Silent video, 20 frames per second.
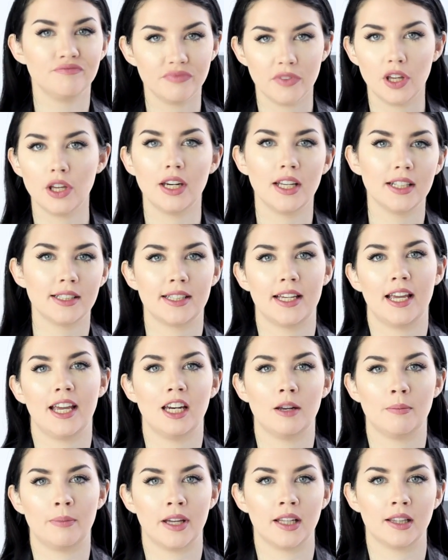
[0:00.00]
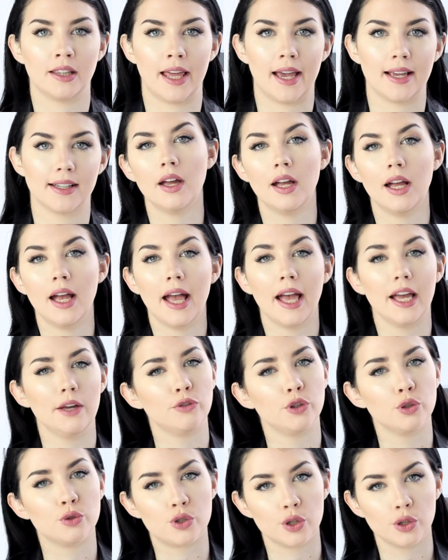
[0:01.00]
you need to eat a bit less.
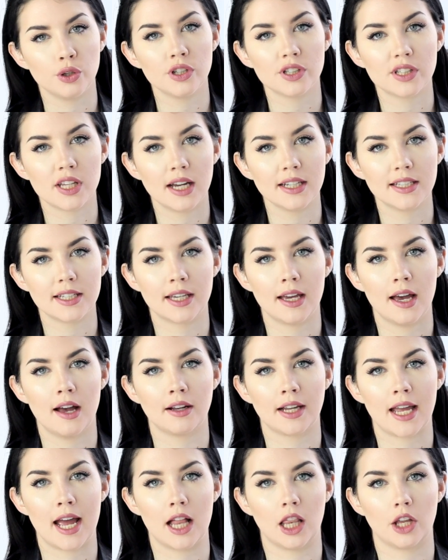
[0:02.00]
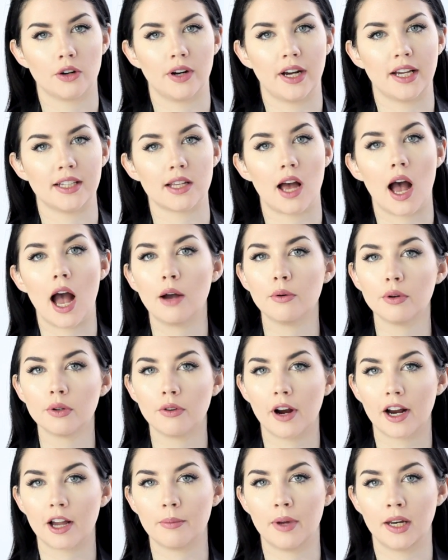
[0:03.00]
If you do decide to count calories, I would
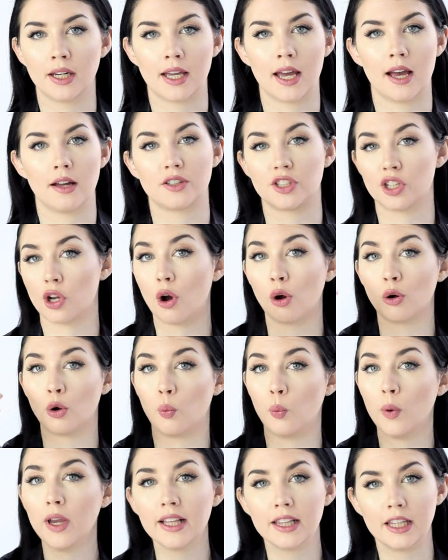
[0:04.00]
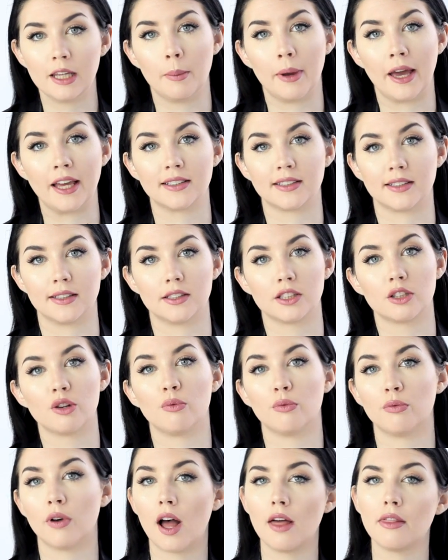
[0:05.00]
recommend counting on a weekly basis
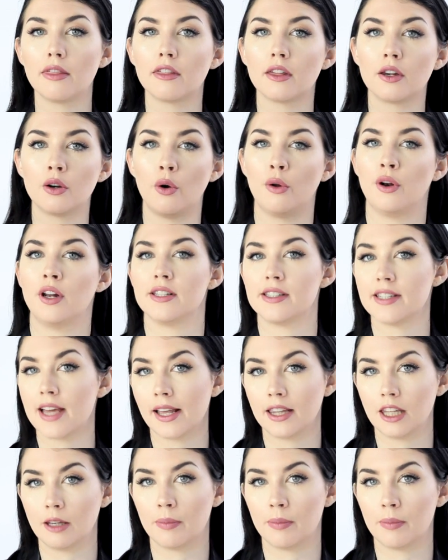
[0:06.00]
rather than on a daily